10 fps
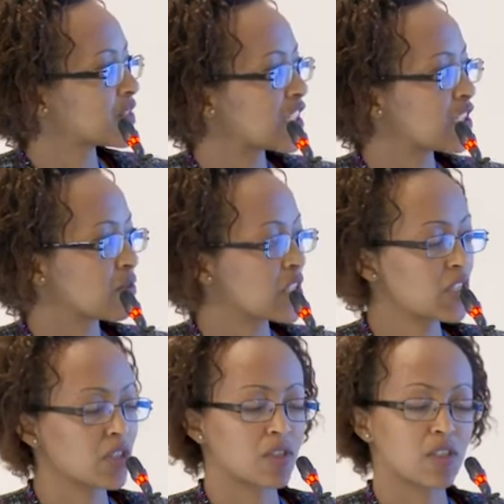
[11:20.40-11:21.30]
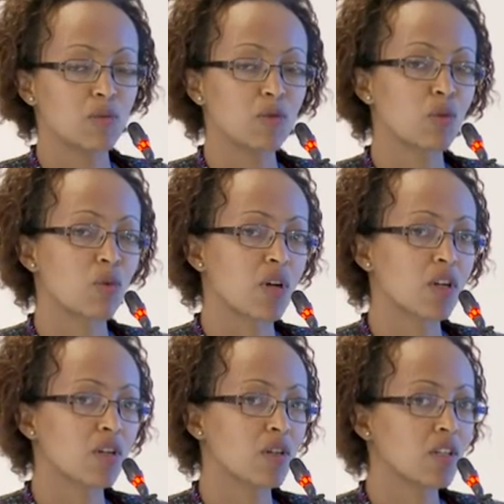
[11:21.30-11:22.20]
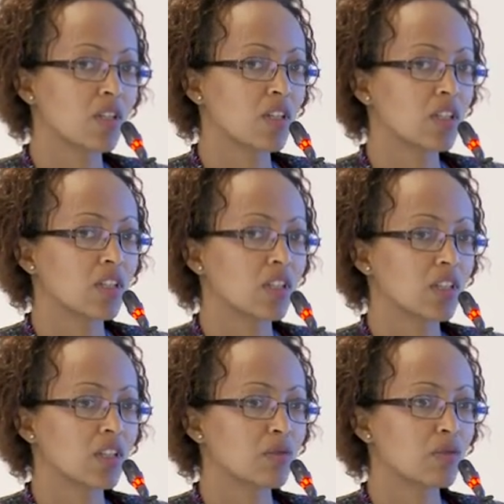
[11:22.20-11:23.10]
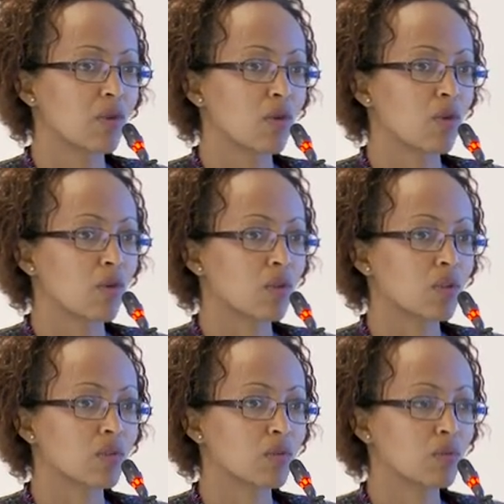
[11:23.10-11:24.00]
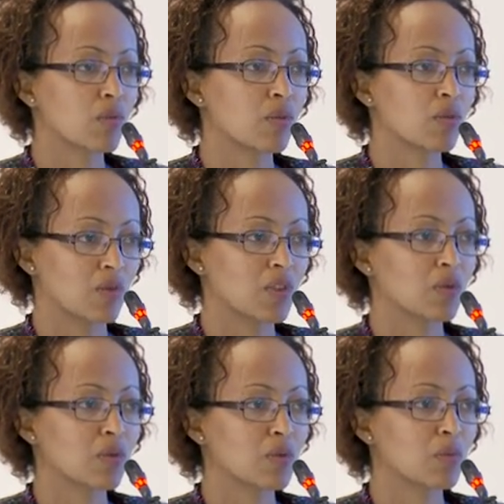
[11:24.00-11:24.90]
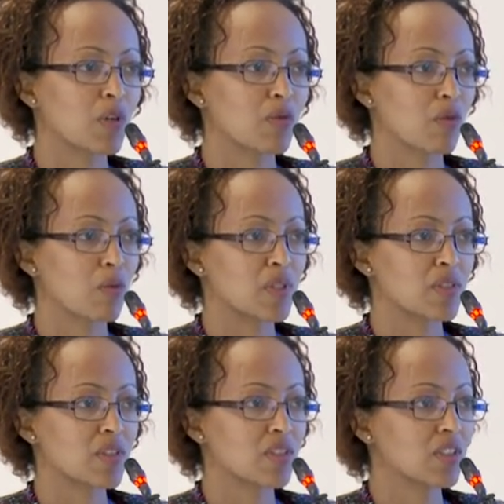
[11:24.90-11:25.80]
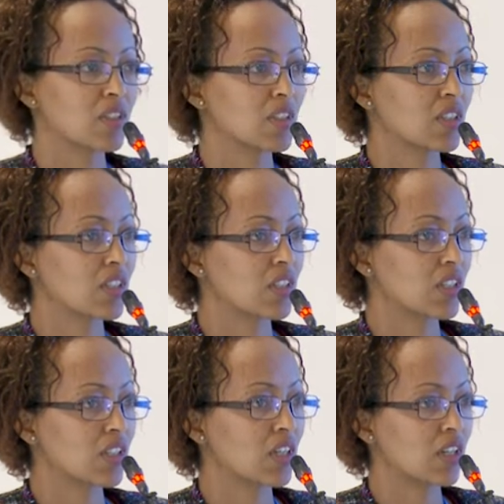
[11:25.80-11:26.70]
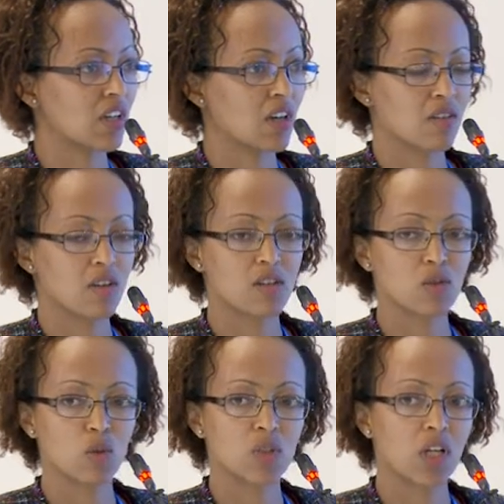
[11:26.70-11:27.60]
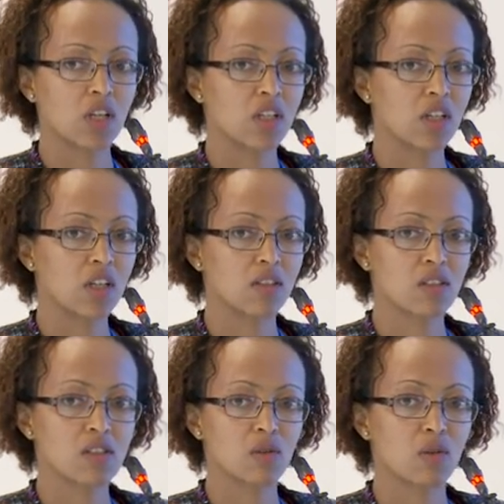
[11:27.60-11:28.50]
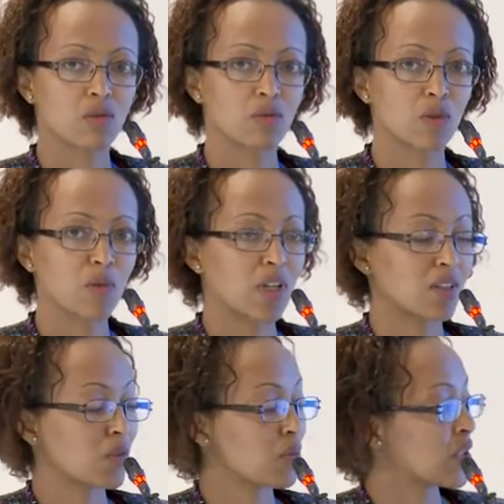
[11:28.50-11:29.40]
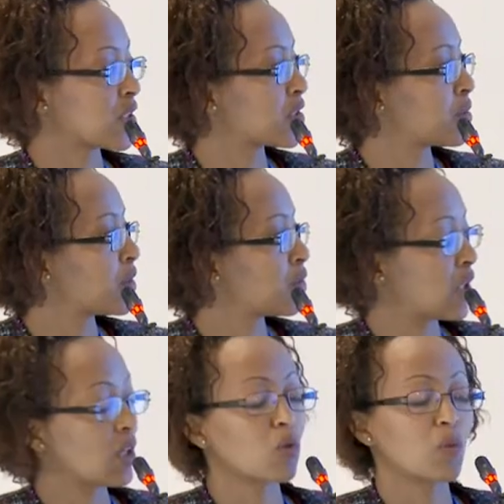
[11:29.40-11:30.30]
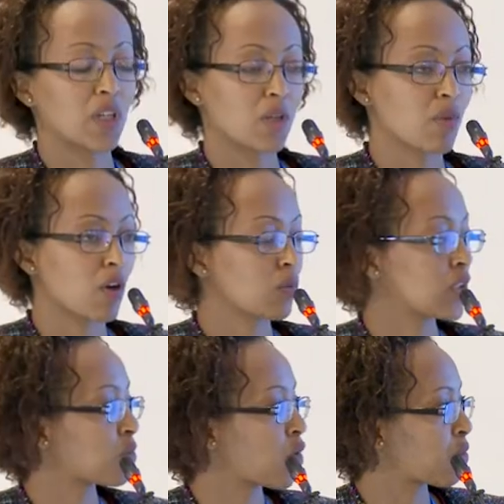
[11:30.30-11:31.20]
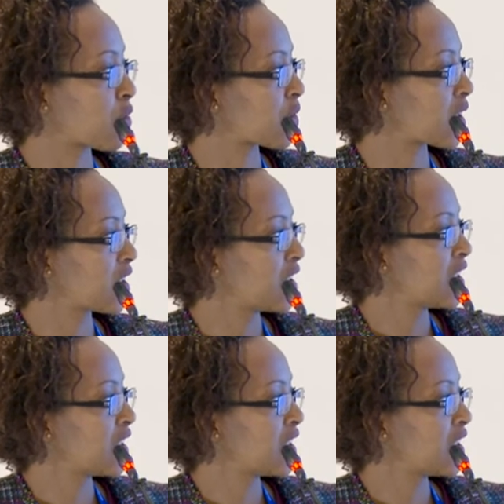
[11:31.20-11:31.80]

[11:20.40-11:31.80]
Interventions seem to work for performance and other social indicators of women entrepreneurship, well, women empowerment more broadly.